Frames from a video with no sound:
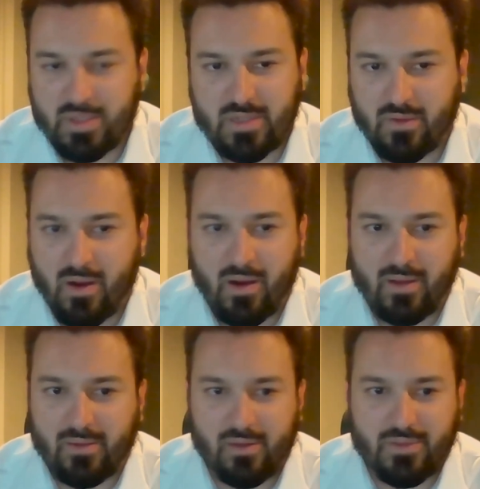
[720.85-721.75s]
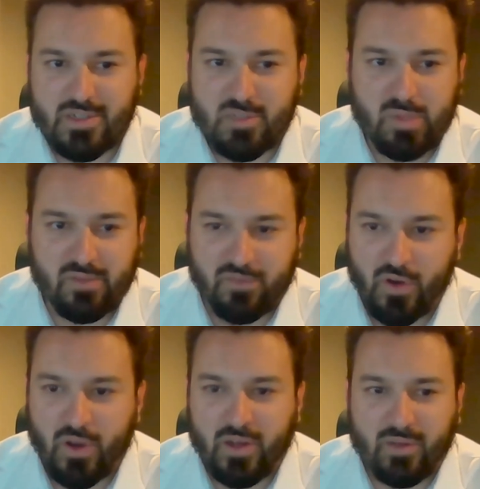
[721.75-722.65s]
to myself, all right, this has been
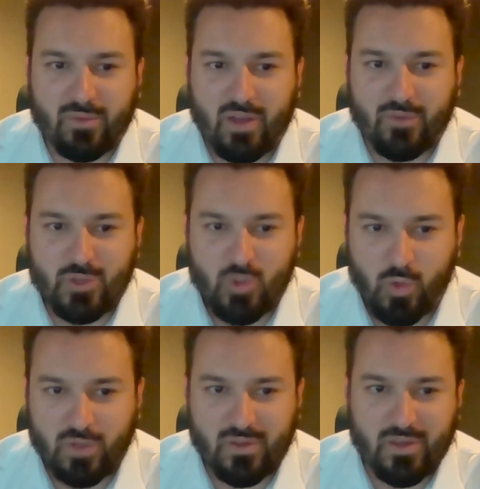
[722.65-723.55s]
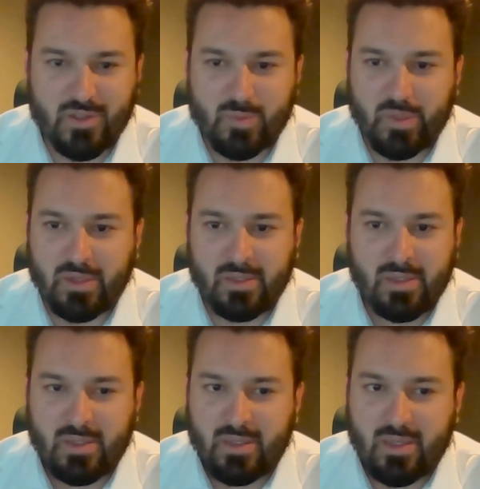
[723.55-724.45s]
fun and I've enjoyed this, but
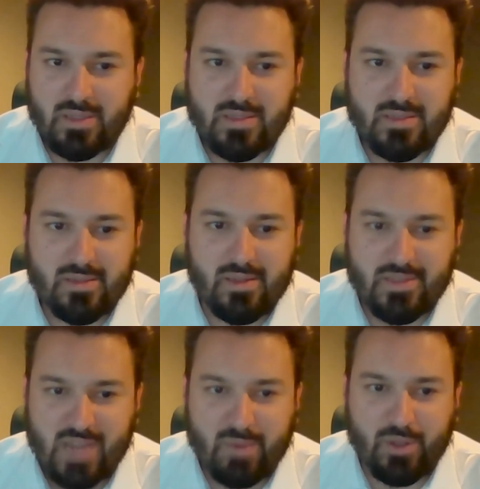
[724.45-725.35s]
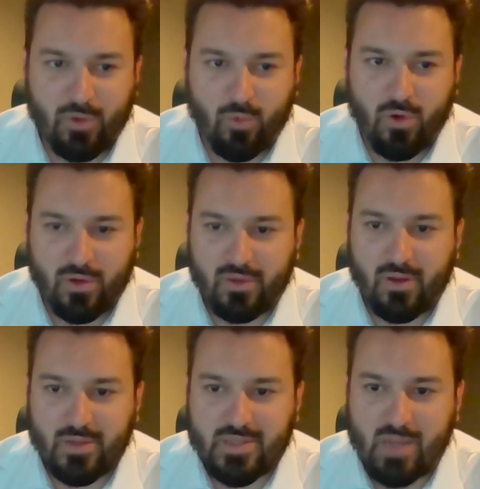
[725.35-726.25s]
it's time to go to work.
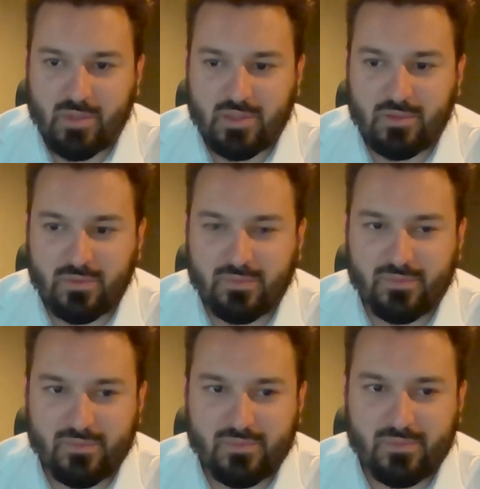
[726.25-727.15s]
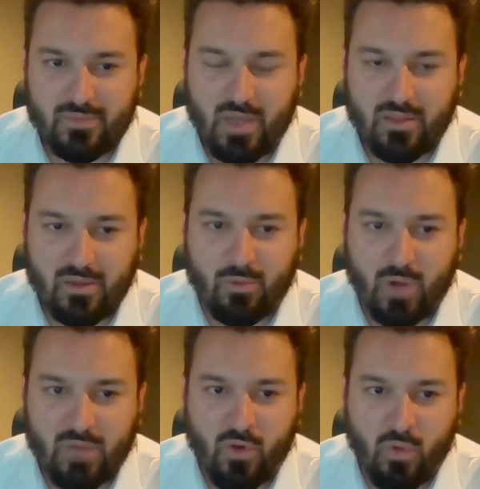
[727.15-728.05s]
It's time to do, I think,
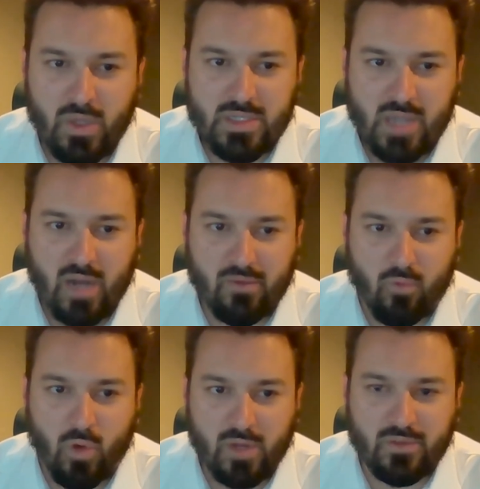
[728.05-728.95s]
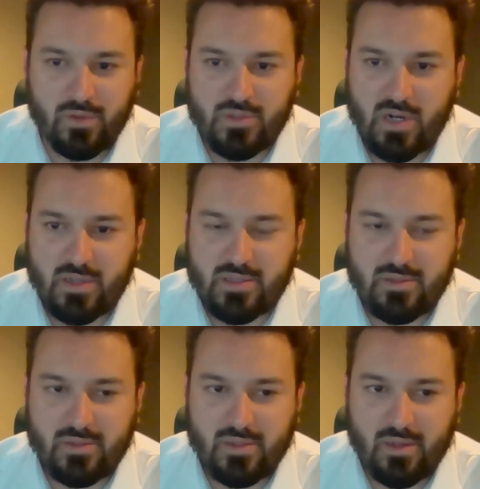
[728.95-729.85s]
what I've always kind of wanted to, is trying
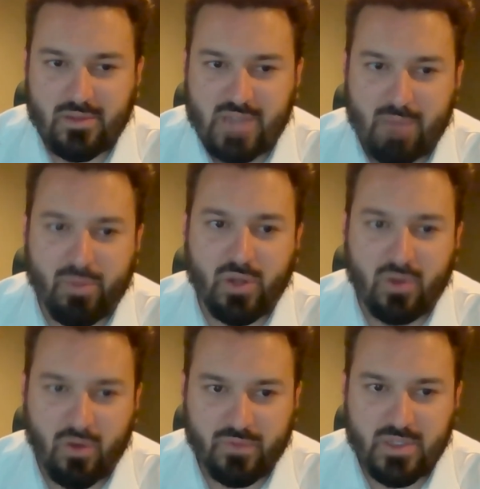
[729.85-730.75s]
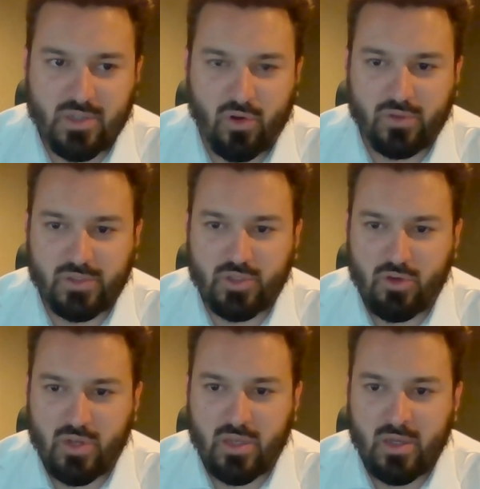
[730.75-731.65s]
to, stop putting off this call to
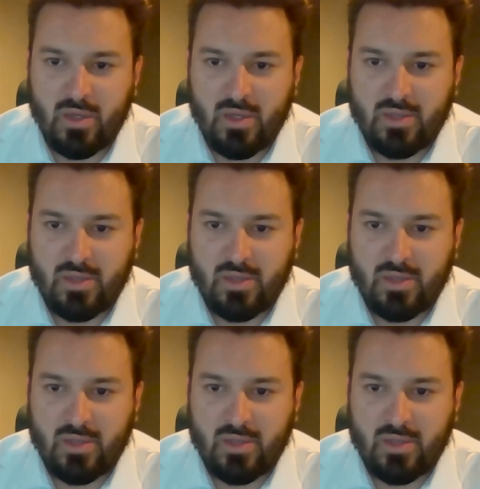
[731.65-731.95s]
duty